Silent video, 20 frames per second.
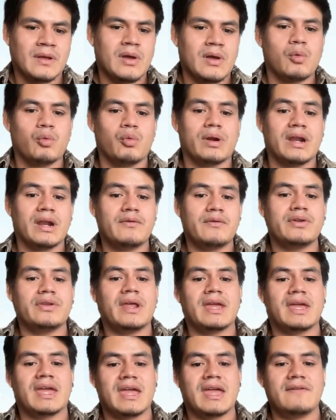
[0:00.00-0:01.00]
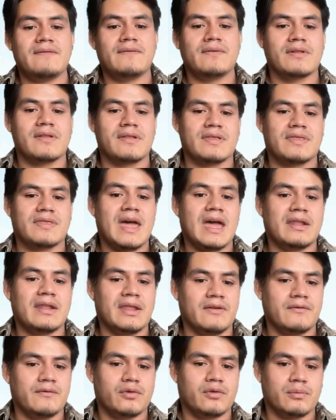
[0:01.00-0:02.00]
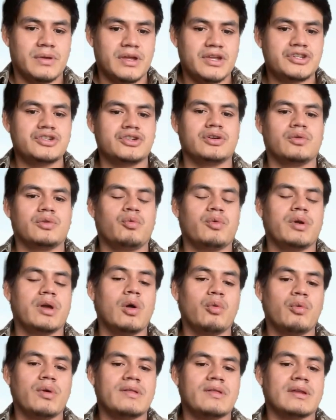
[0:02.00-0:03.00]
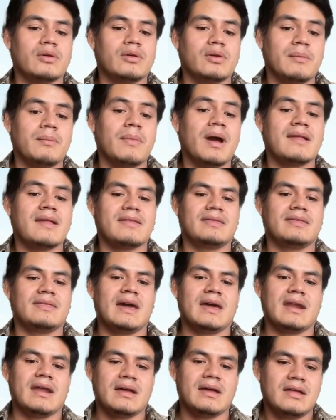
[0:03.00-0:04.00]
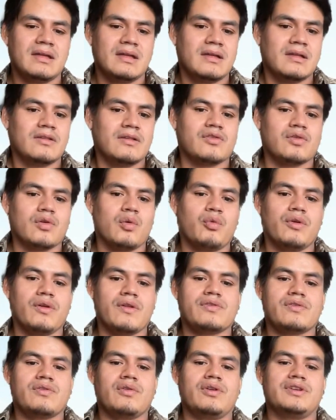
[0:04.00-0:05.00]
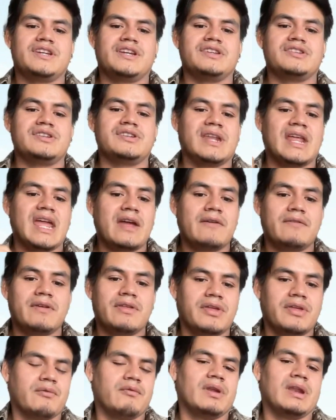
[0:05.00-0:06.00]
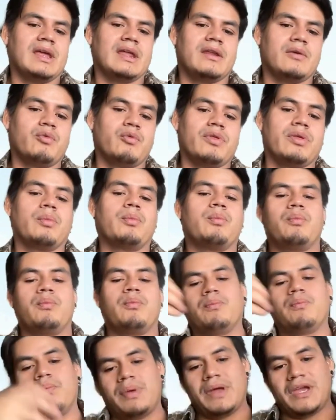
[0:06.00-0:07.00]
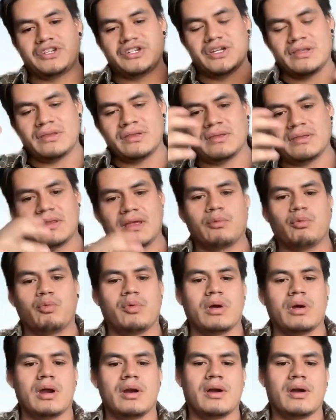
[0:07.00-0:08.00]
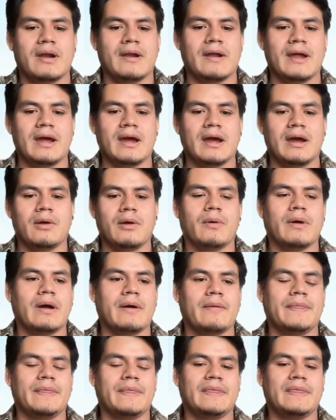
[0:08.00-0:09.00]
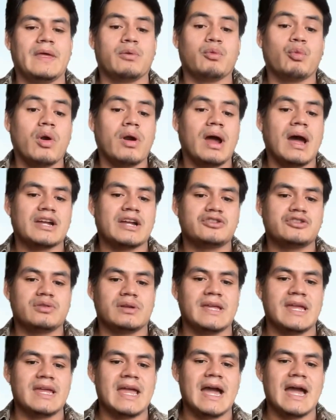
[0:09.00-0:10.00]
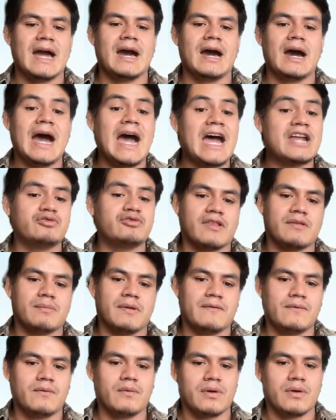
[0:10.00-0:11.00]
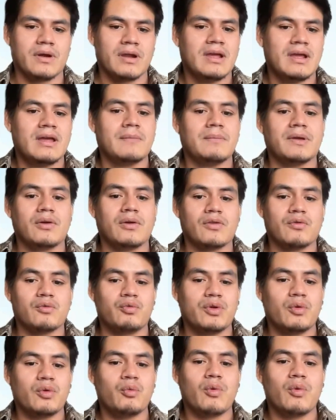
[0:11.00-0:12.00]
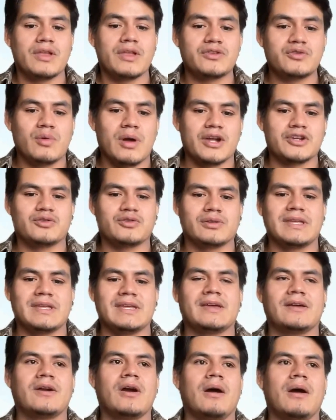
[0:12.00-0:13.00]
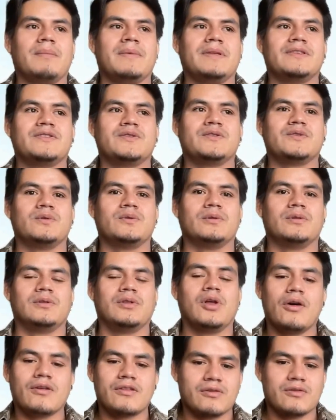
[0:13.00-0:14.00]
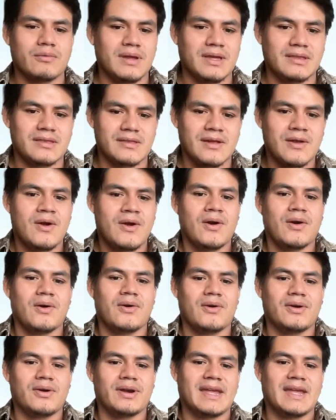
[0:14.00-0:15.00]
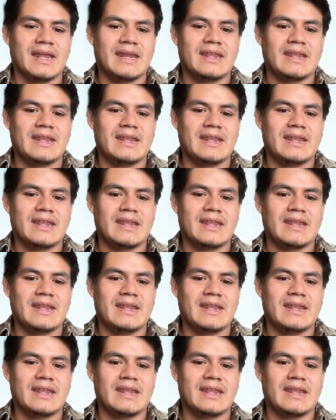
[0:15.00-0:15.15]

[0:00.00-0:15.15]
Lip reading: Whenever they gave us that information, we always anonymize the data. So we start changing everything related with the patient that were actually addressed before, because we don't want to actually come into lawsuits or get